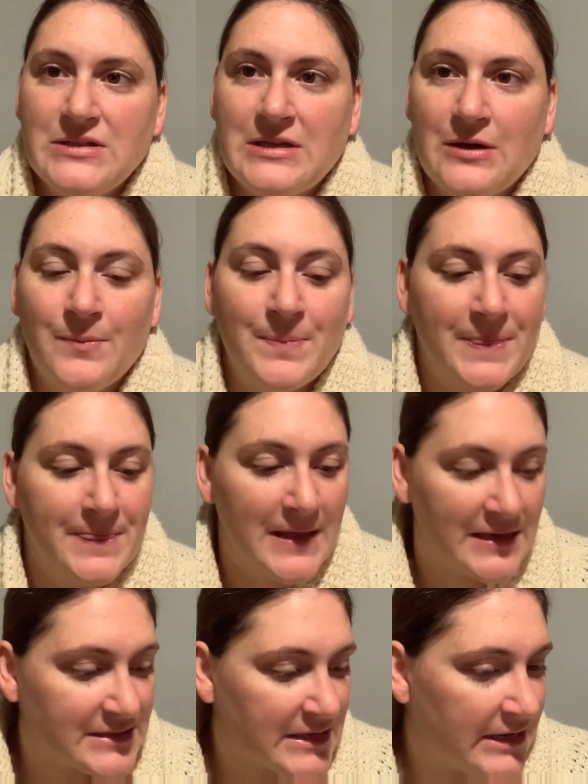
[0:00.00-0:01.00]
So
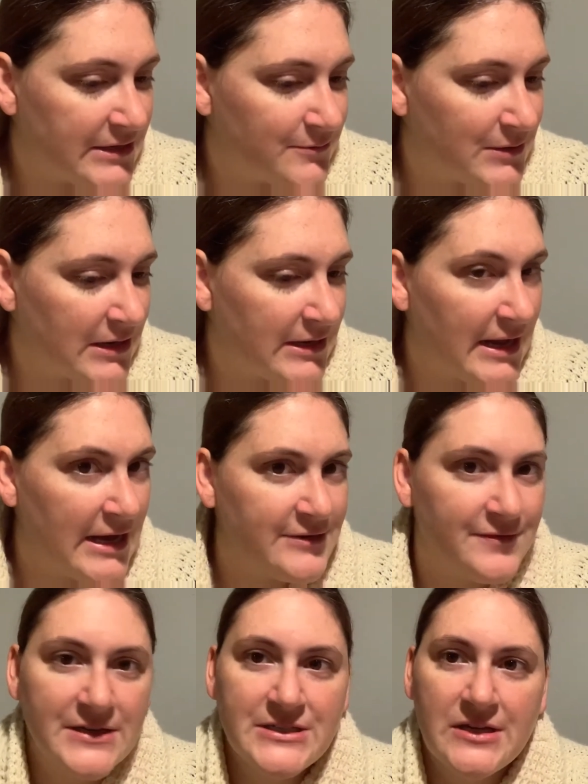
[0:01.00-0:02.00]
that's kind of what I had
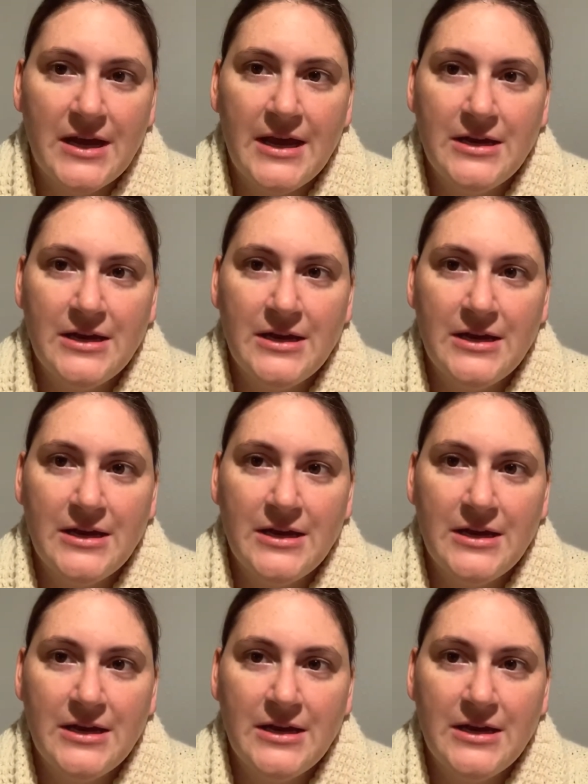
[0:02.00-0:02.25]
for today.